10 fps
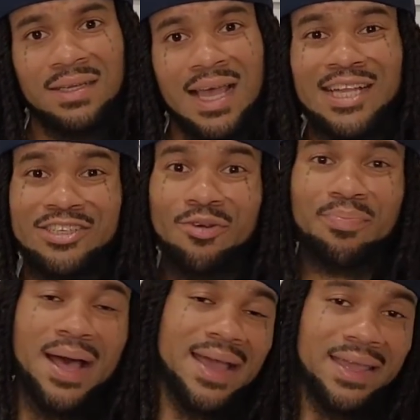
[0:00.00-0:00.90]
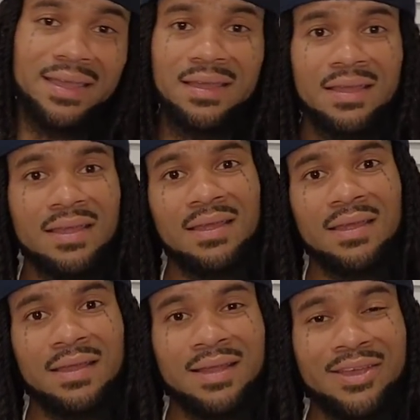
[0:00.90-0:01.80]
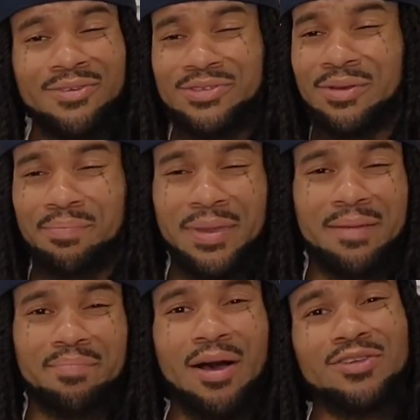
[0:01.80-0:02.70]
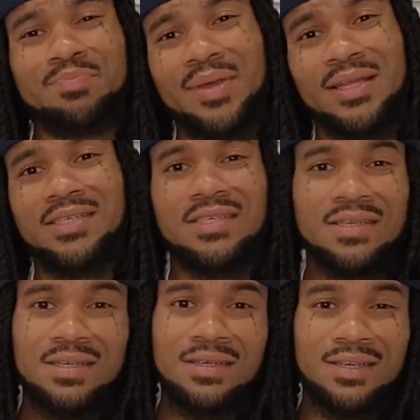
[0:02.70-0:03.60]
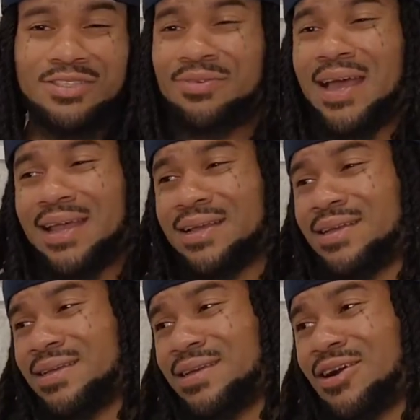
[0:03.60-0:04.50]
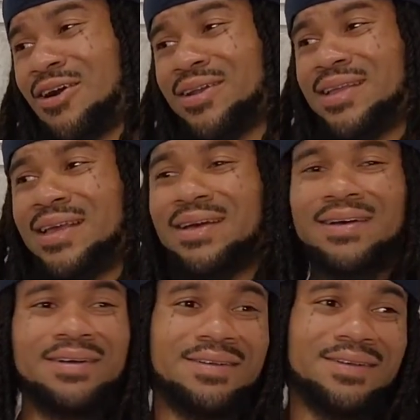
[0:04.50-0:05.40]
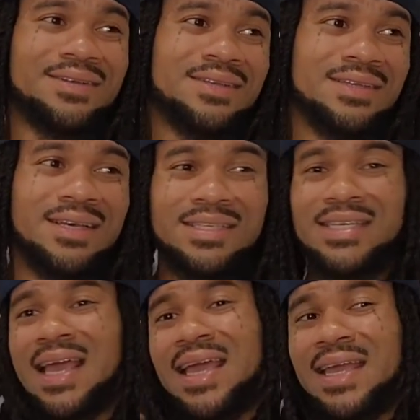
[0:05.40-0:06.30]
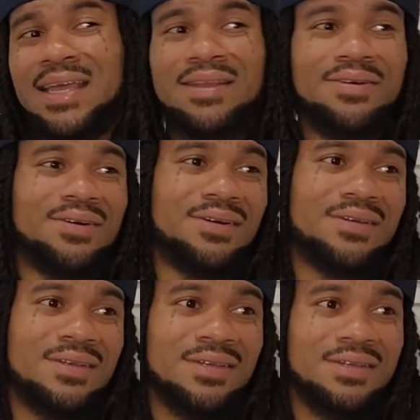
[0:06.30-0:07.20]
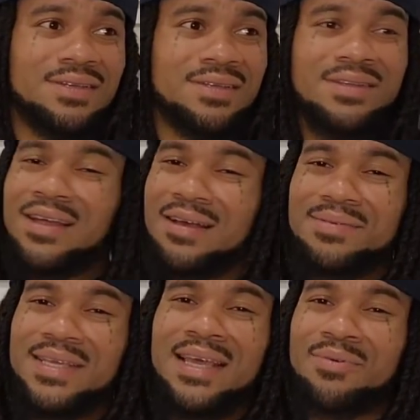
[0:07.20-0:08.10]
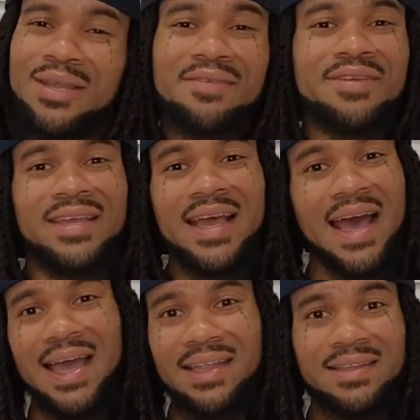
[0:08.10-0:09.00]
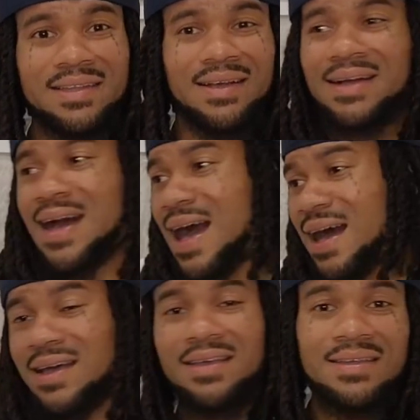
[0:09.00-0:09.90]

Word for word: out your pocket, like you some big boss bitch because you got Cartier or a chain or, you know what I'm saying? Whatever you got, a car.